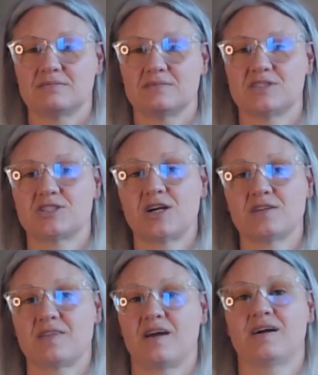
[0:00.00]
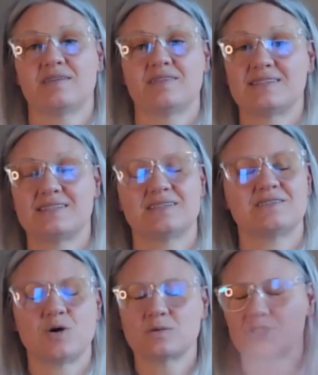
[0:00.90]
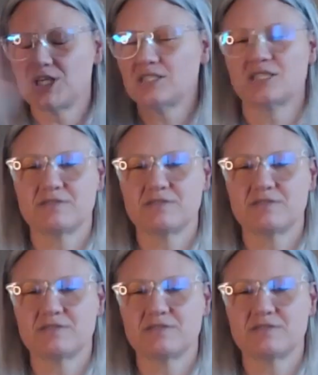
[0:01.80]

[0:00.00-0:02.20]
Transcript: Start there. That's it. Don't change